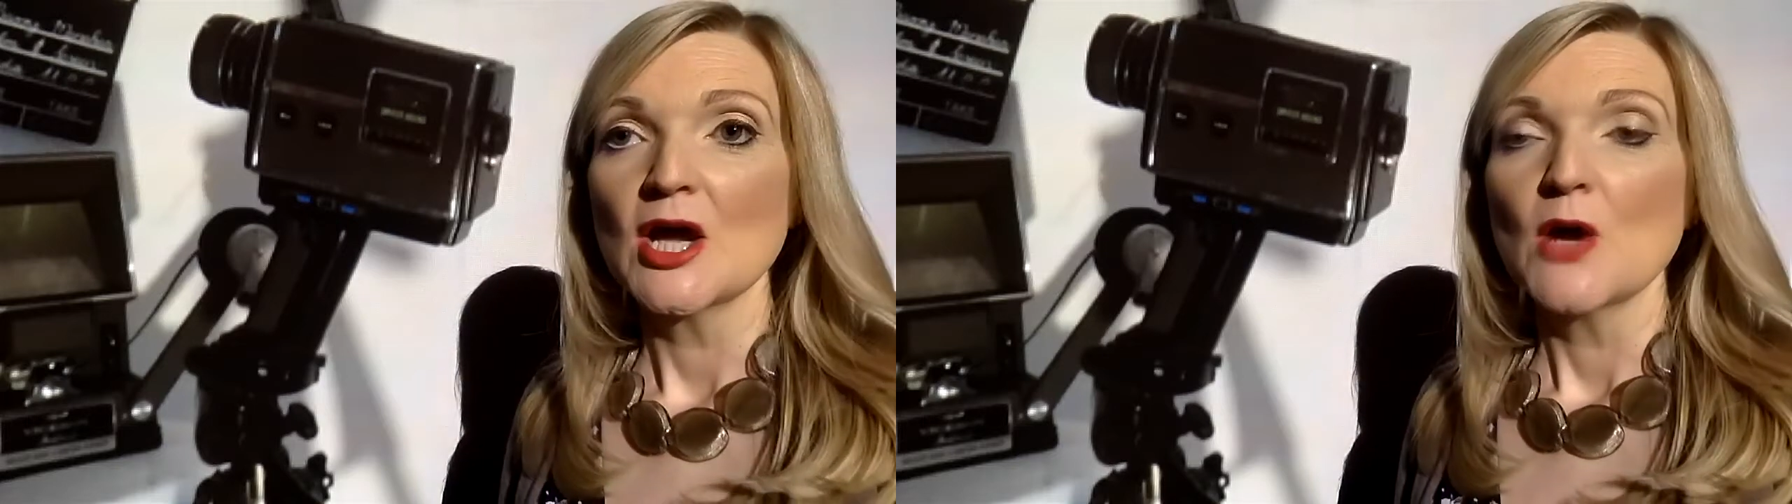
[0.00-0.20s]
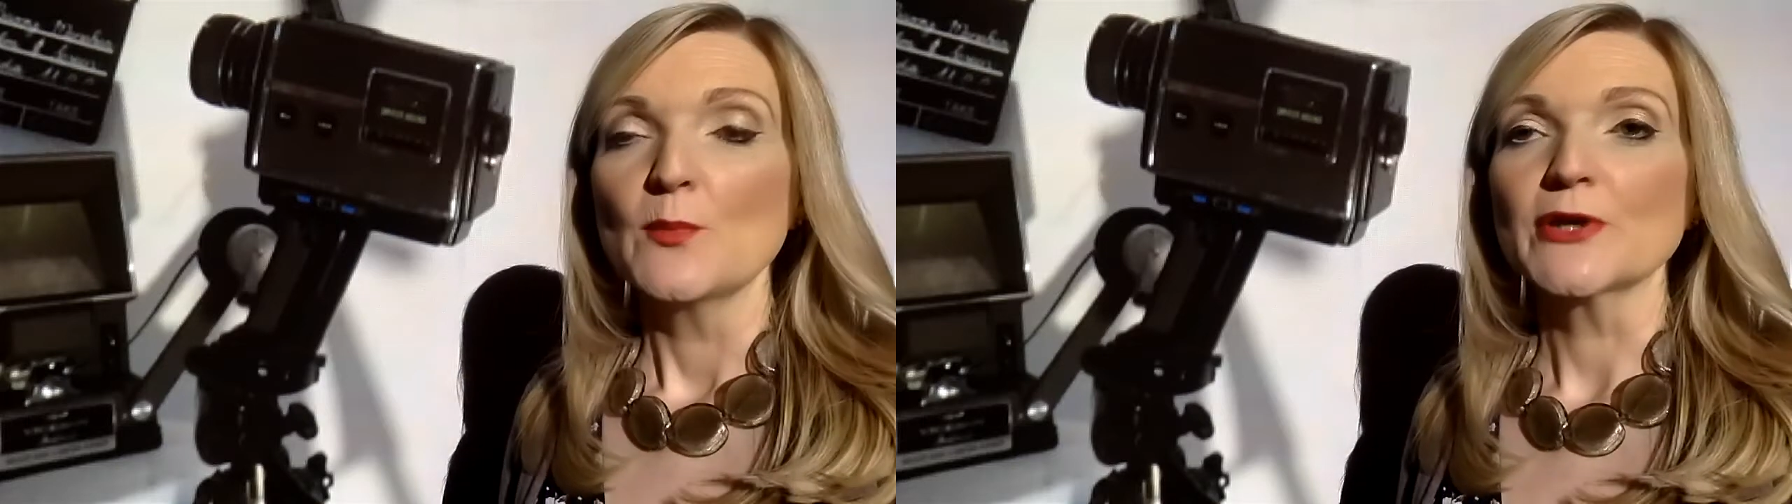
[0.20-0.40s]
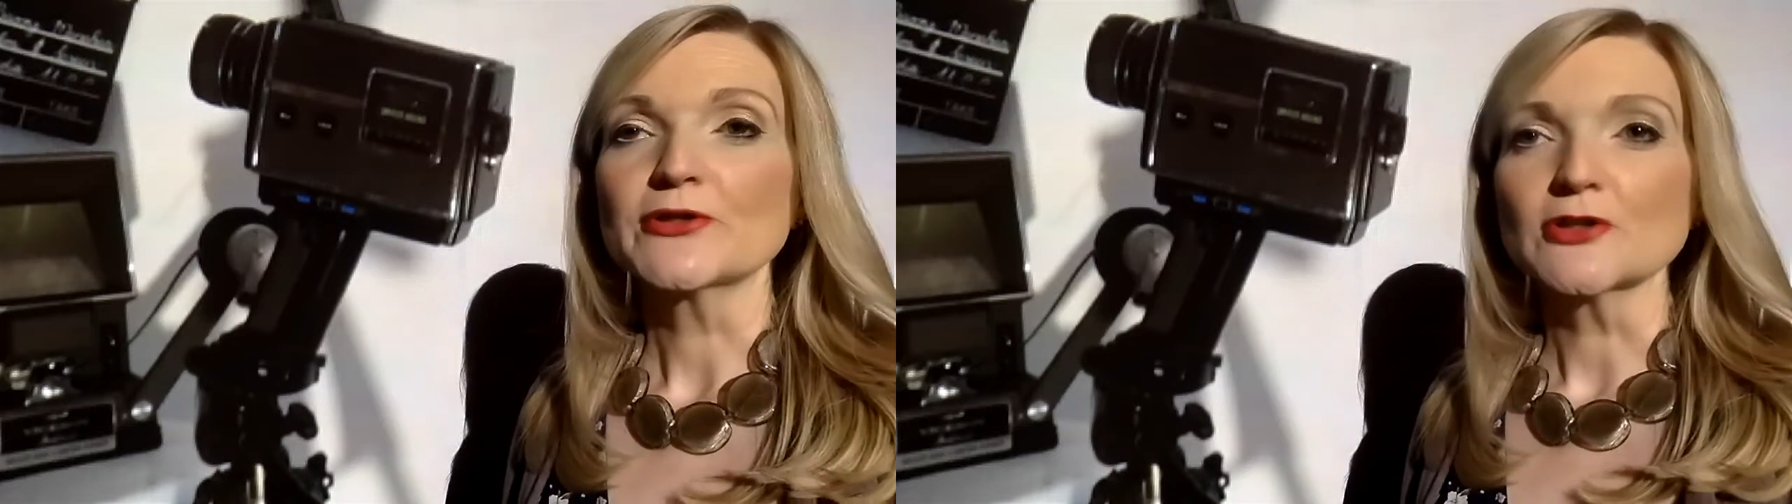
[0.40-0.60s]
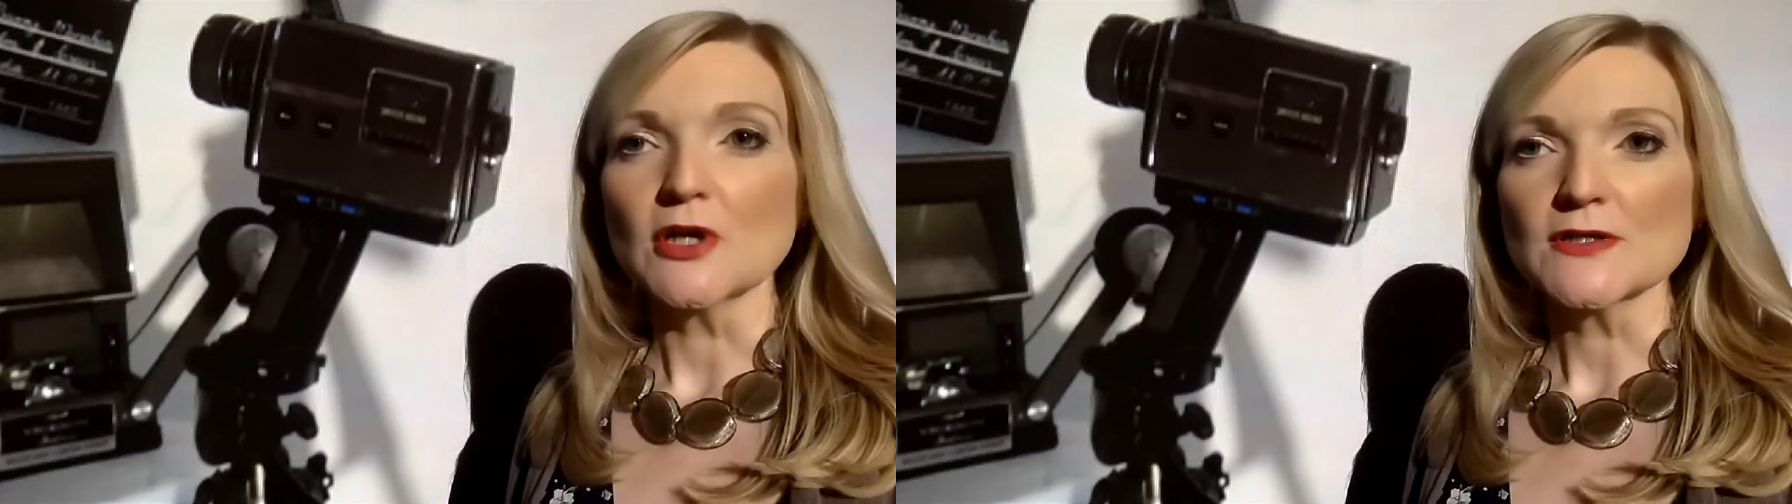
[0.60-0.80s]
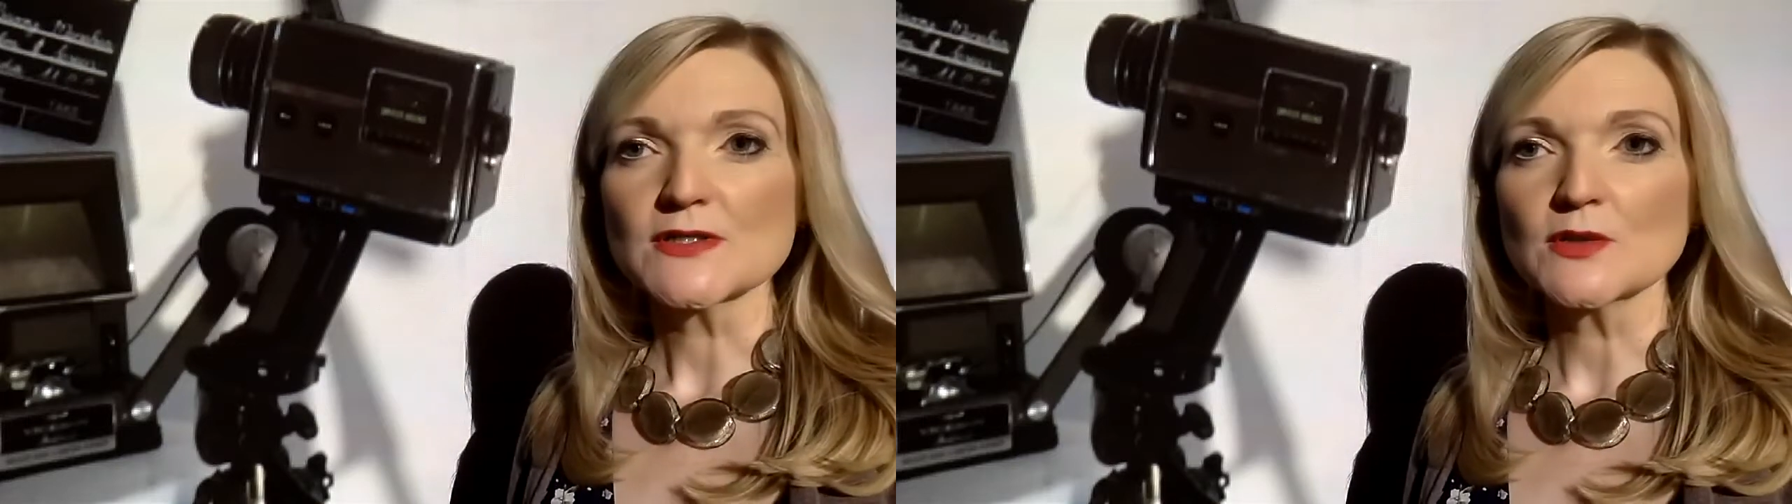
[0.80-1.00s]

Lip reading: But there are also